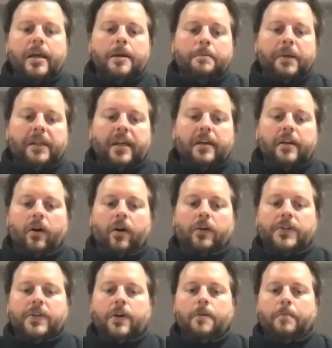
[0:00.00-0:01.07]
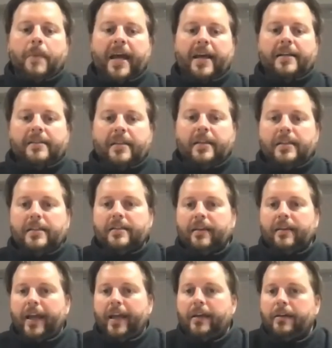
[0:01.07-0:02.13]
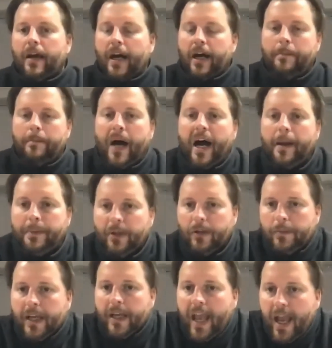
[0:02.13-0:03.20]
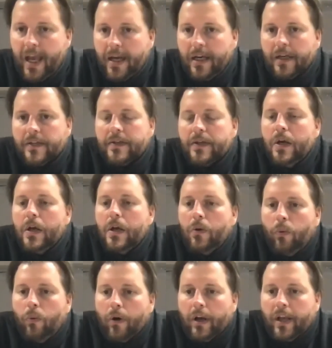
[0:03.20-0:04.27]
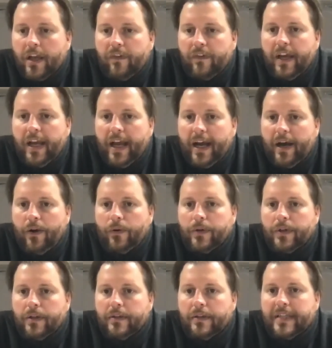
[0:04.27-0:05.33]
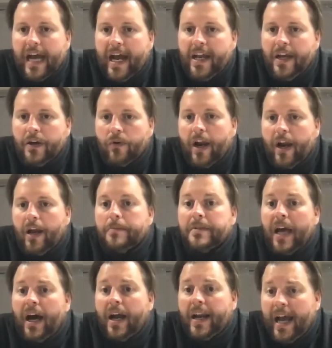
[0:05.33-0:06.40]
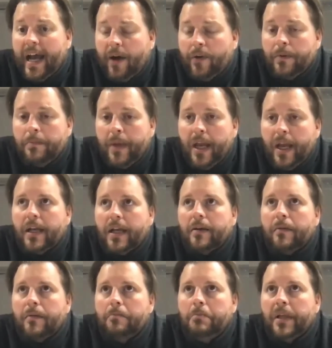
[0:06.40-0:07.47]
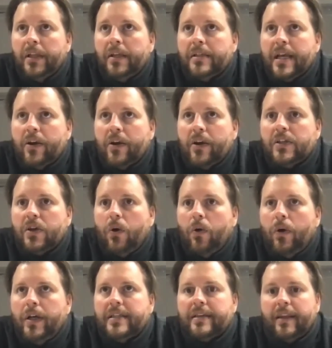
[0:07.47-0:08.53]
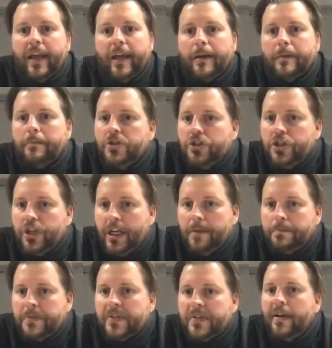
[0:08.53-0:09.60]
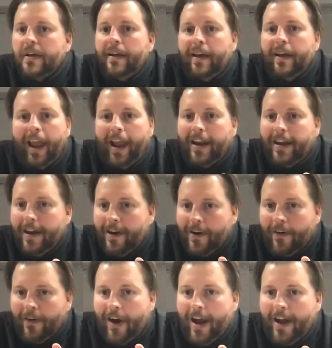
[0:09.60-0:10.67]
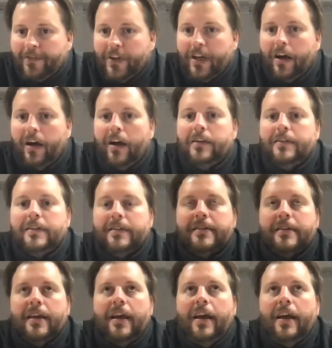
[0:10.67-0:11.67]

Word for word: but then also magazines like um, Popular Mechanics were giving out diagrams on how to make military toys like jeeps, anti-aircraft guns,